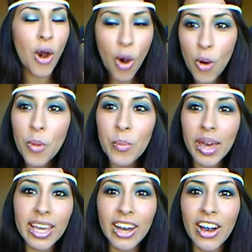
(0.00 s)
Oh
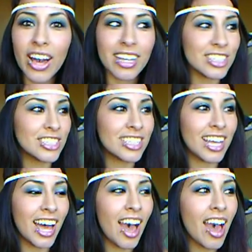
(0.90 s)
my gosh,
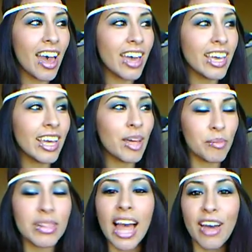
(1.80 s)
I
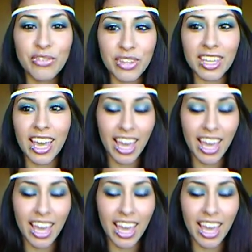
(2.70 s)
am laughing.